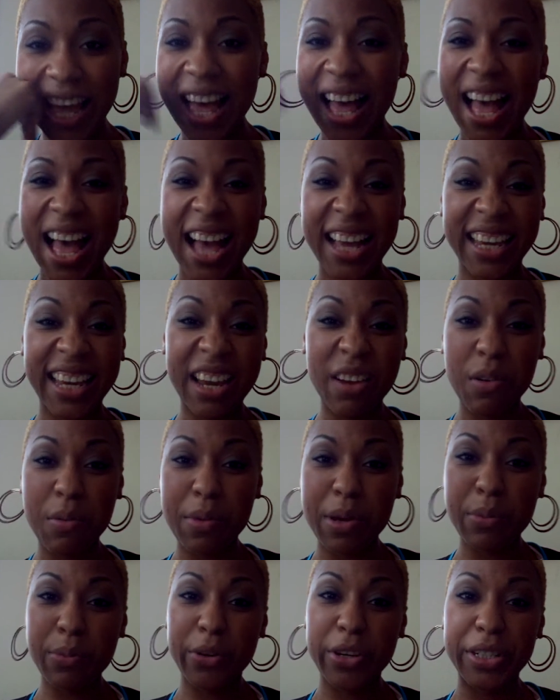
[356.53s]
I can't
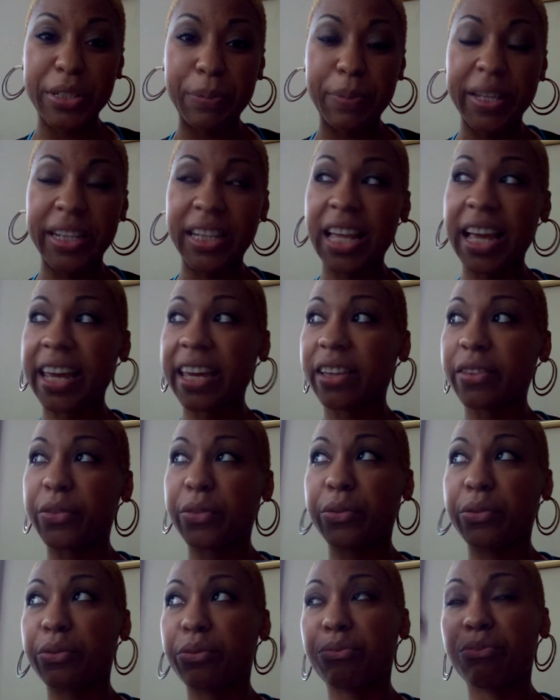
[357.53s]
remember. It's been like
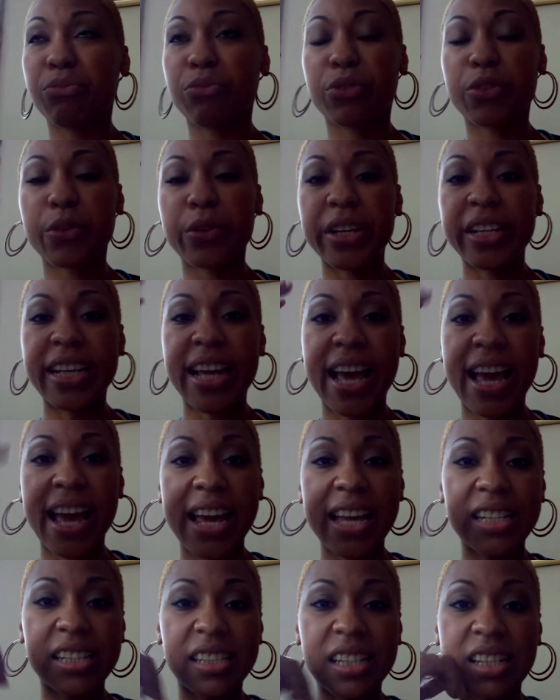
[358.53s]
three
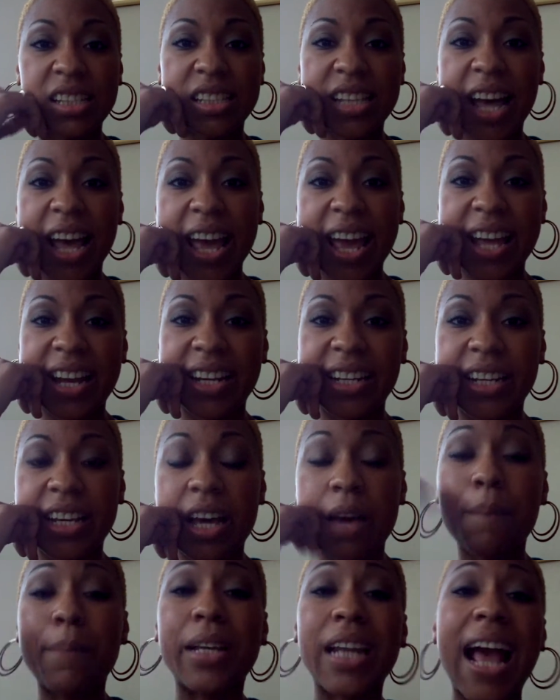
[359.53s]
days since I had it
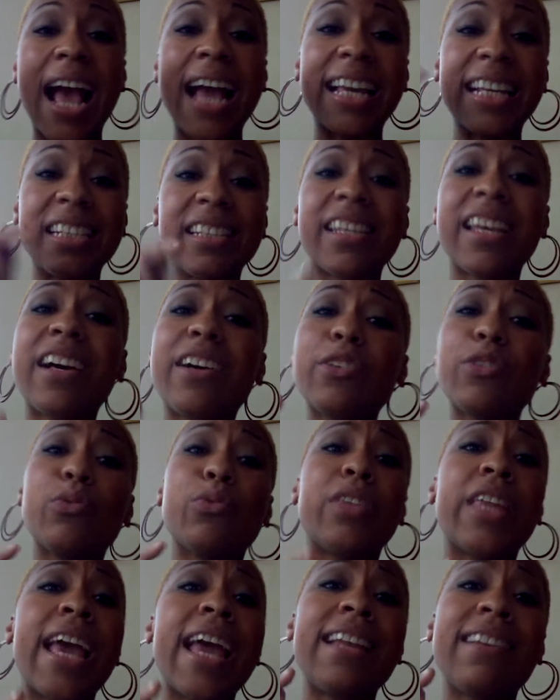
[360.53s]
done, but I can tell you that